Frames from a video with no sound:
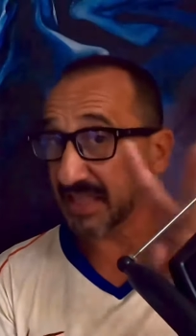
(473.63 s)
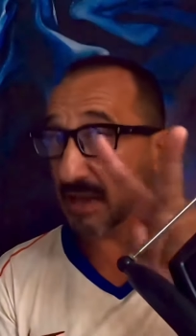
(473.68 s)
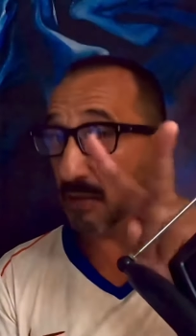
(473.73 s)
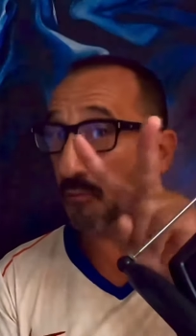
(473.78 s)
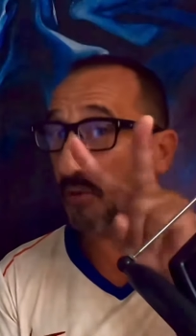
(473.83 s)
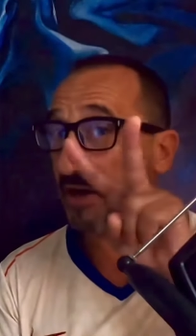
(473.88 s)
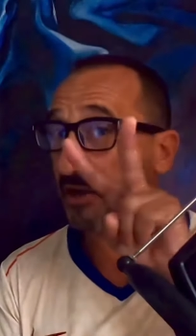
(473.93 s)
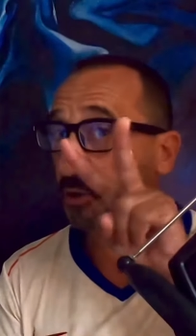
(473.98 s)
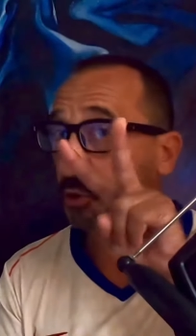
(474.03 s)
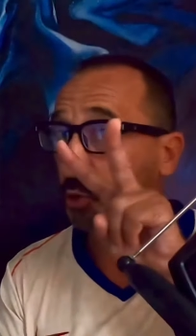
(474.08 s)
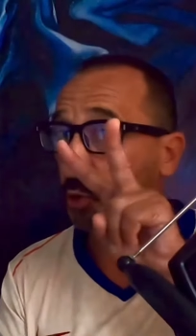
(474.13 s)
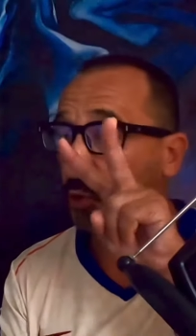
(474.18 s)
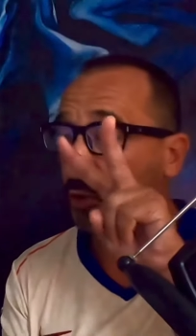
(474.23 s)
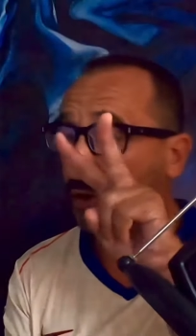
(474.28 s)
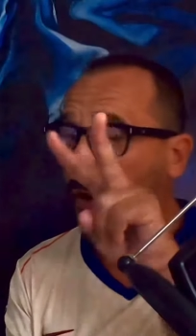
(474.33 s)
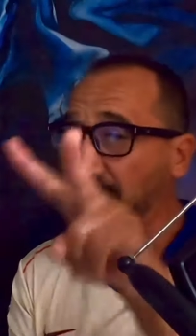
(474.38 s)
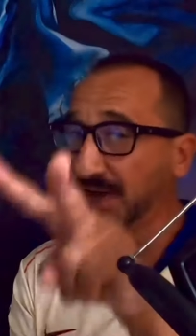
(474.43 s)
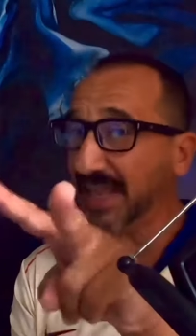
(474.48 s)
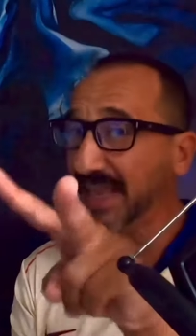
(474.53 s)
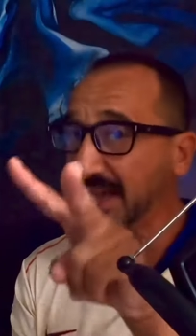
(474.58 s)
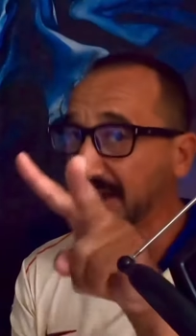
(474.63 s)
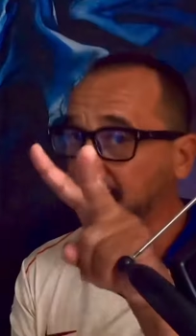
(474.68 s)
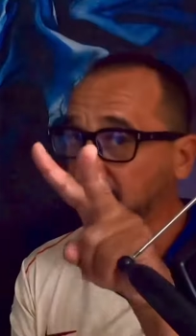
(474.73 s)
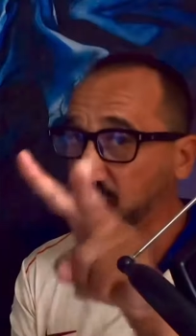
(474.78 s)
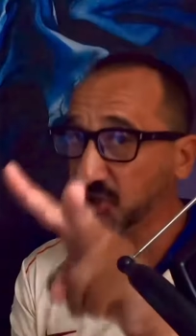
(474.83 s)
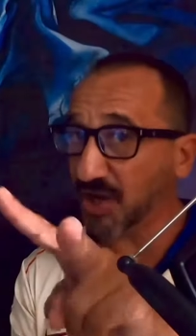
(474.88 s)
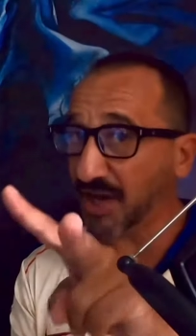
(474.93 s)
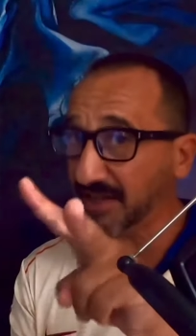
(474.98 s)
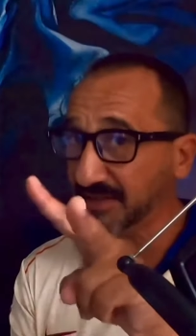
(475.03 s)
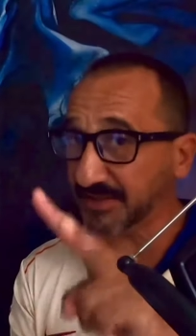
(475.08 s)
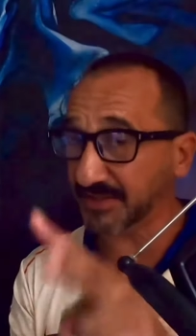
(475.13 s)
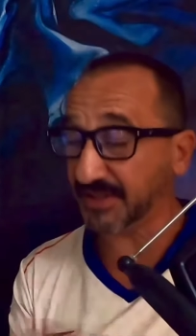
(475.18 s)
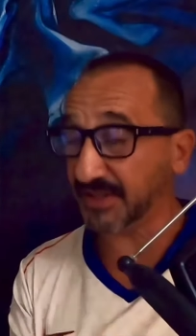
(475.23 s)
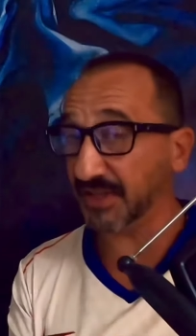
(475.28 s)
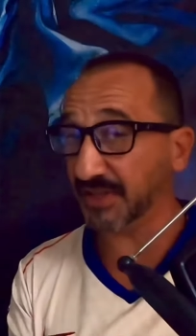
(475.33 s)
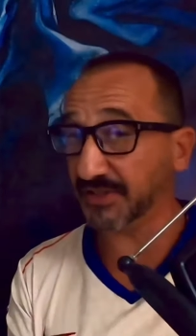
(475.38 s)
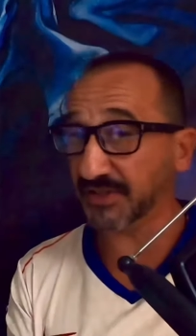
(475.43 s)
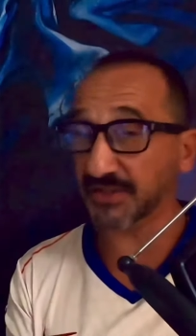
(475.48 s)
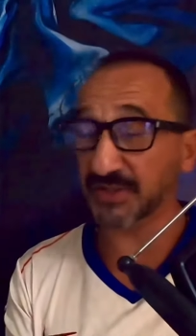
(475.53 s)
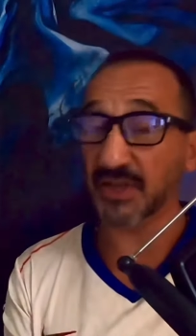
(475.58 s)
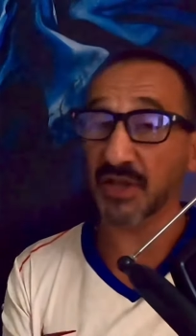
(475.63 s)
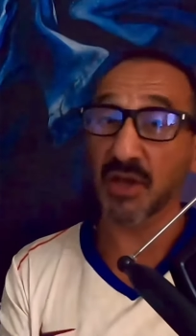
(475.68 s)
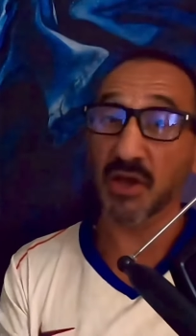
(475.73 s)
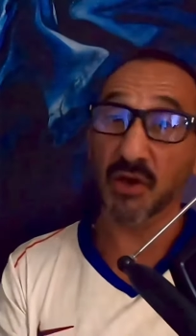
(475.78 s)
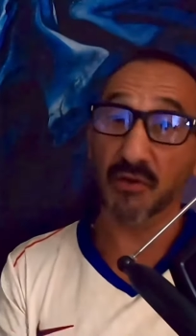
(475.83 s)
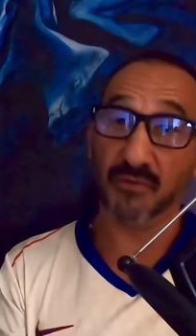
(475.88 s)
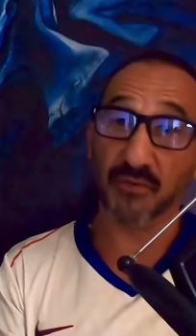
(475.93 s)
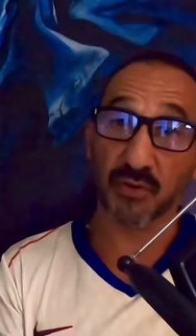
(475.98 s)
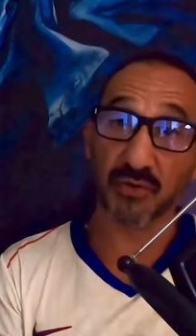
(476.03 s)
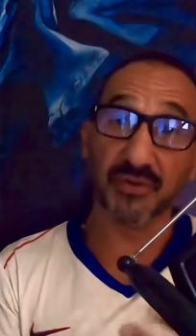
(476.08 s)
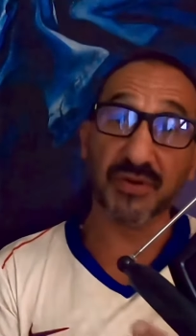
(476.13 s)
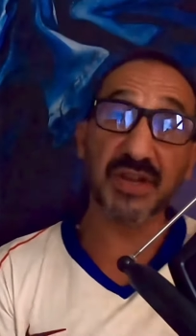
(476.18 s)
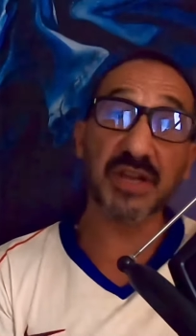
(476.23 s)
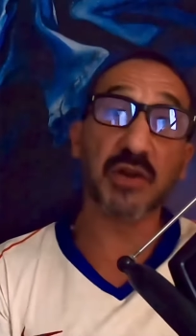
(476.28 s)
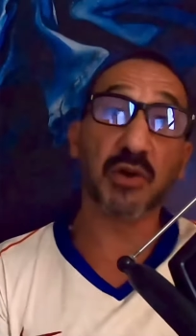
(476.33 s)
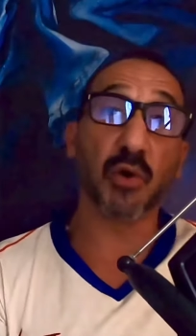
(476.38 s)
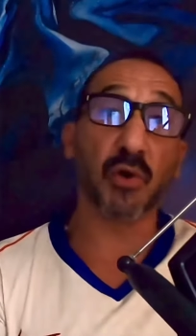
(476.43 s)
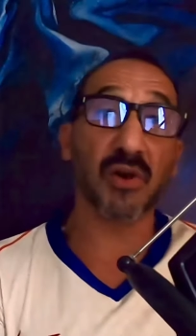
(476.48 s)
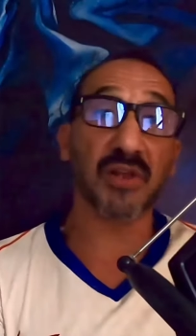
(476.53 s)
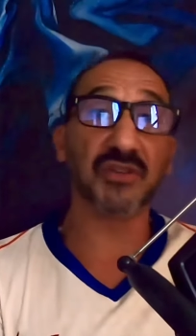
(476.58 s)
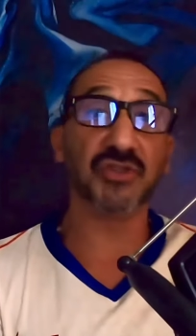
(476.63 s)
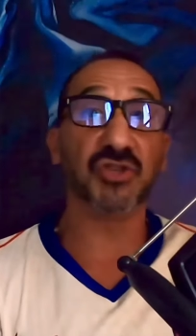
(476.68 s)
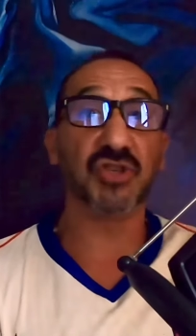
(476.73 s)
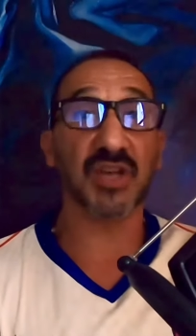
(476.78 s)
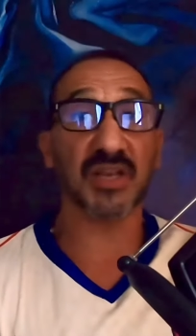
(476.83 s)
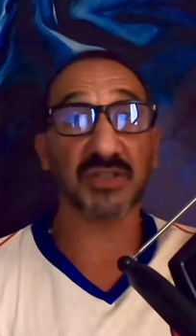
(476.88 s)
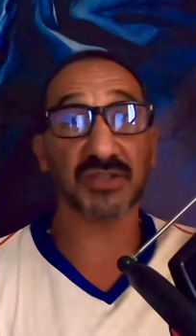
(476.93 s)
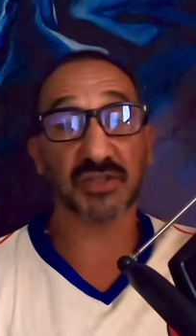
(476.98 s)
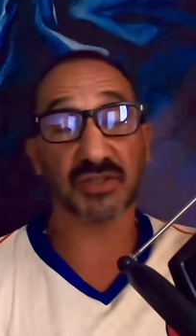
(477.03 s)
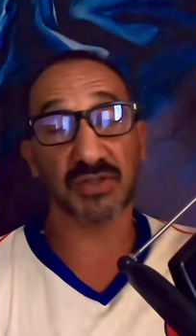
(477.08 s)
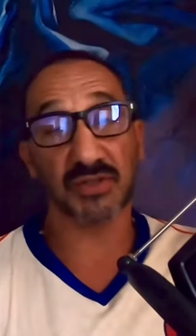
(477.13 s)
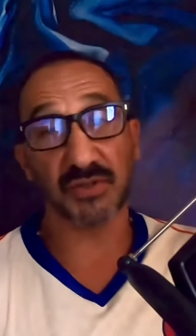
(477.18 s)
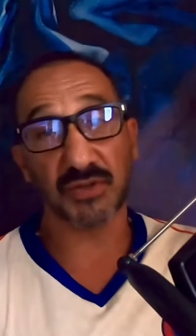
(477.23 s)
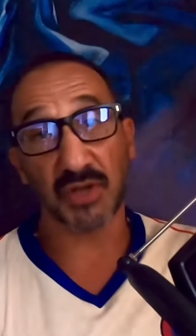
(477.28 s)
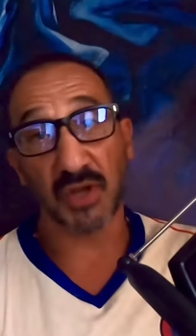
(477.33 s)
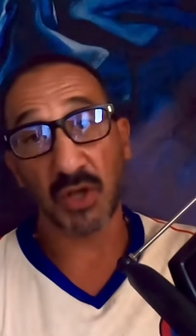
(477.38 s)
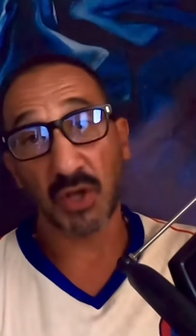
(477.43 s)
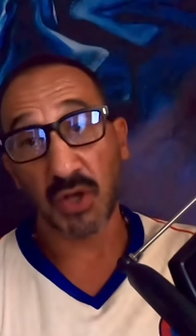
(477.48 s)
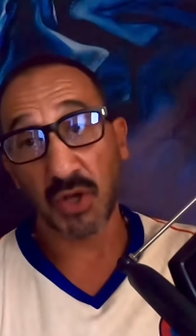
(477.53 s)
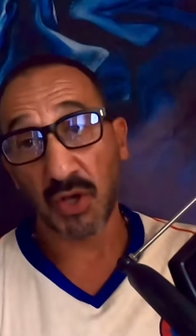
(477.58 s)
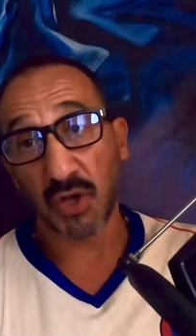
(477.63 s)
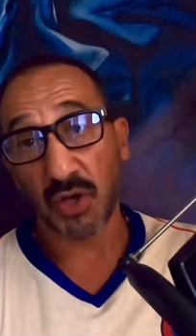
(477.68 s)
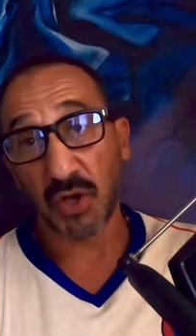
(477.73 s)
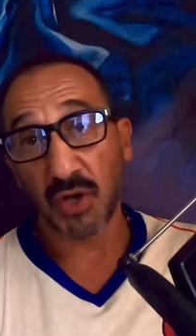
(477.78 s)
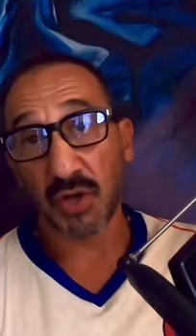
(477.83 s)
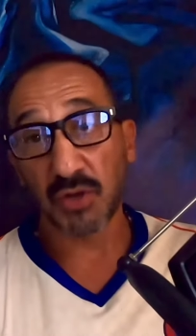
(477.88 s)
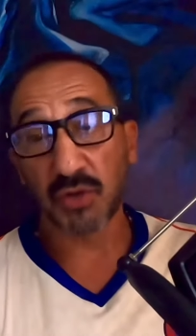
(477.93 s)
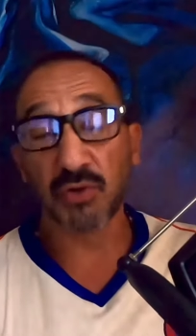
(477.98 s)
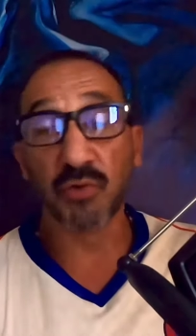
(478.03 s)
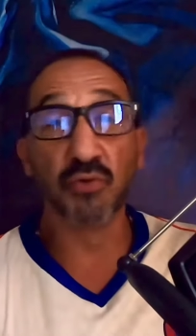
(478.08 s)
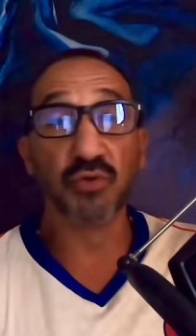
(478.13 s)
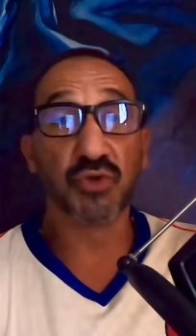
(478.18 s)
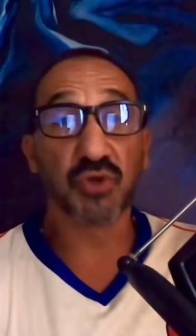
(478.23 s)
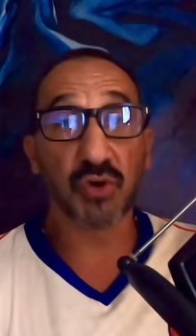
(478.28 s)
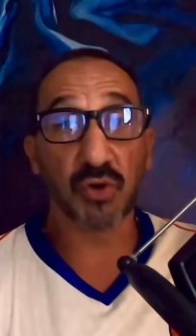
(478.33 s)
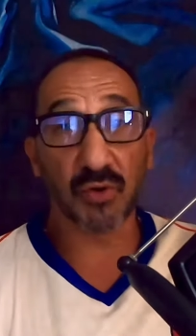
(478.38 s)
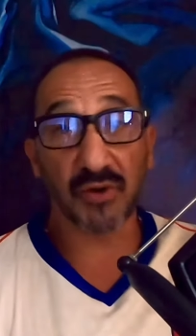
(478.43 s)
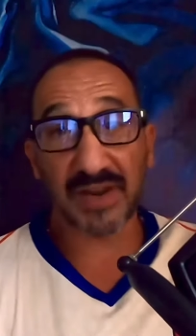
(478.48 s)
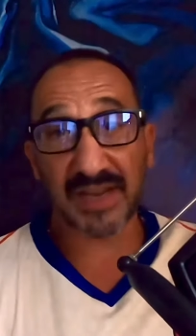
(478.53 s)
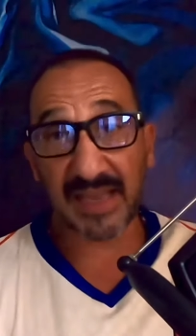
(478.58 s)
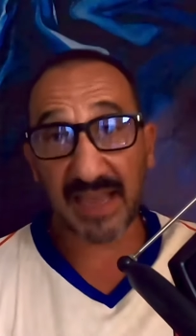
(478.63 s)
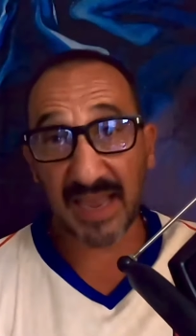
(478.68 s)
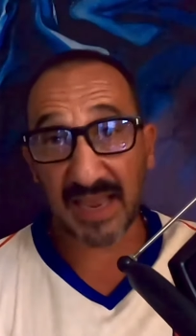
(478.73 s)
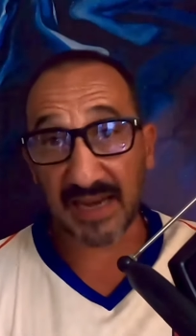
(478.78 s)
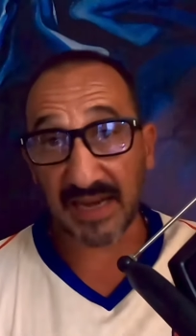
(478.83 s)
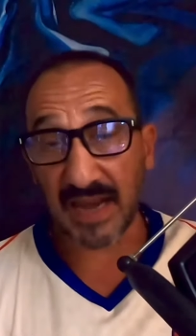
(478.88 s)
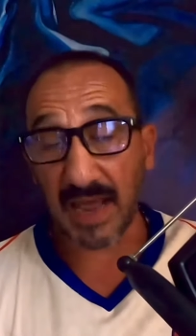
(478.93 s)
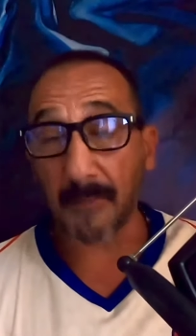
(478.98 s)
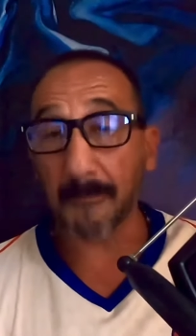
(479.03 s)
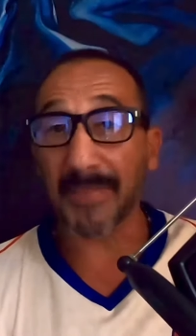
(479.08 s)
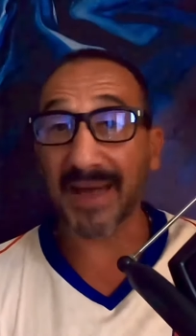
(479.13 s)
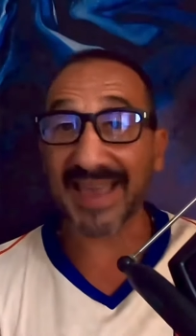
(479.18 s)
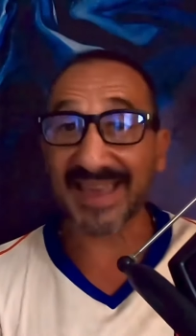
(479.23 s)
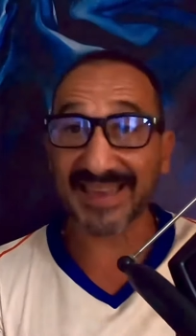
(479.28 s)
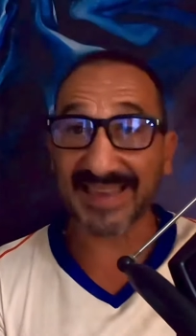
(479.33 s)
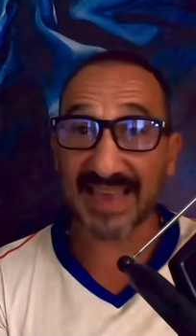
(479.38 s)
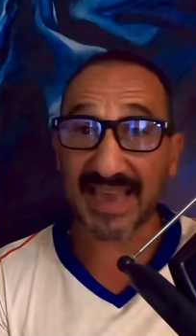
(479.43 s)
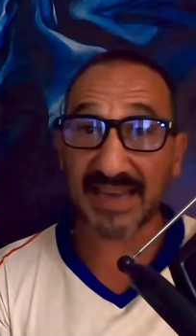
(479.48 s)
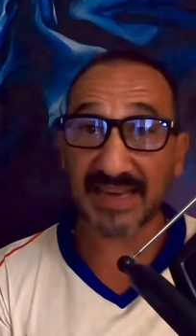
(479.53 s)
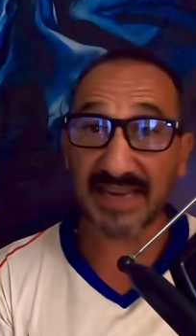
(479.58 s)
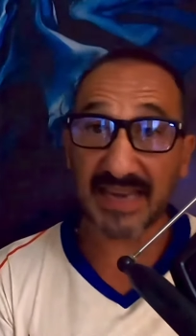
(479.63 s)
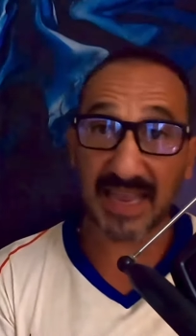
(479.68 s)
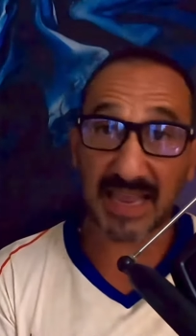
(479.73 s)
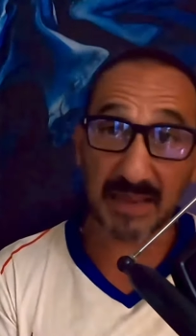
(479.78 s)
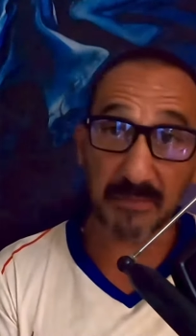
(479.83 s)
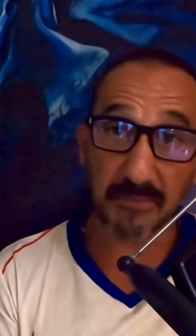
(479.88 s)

There were two clear chances for Nicola Jackson to score again, but again,